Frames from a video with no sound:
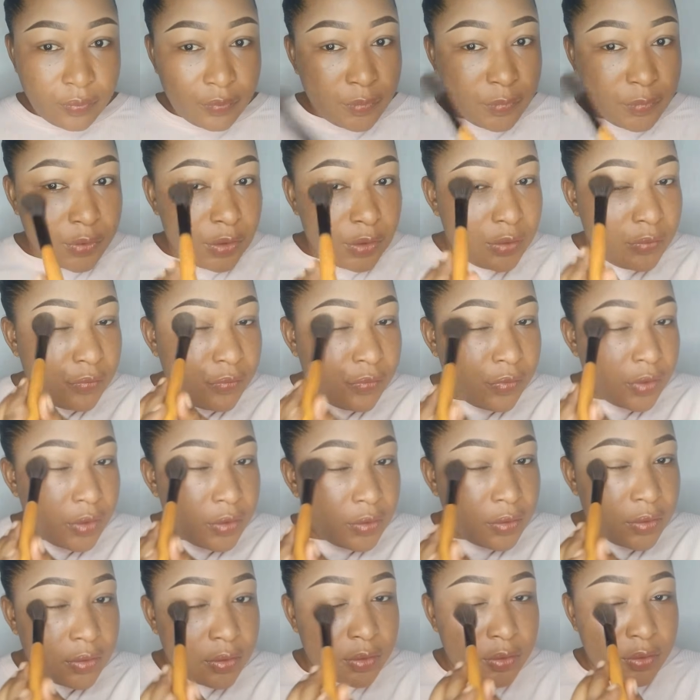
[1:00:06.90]
The
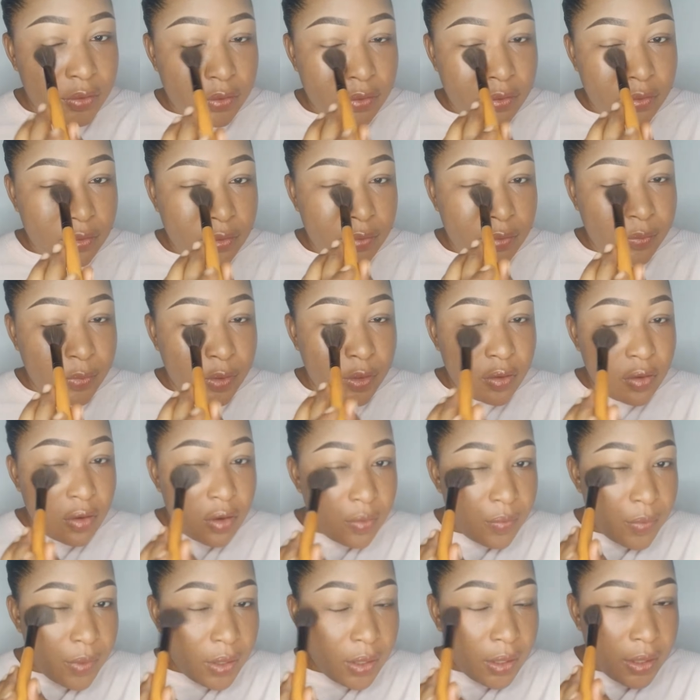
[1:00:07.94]
difference is
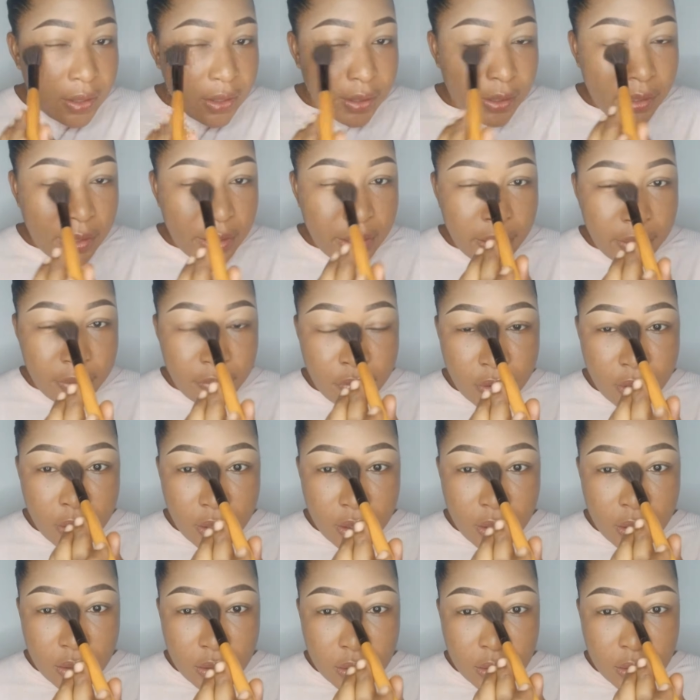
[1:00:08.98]
becoming clear, right?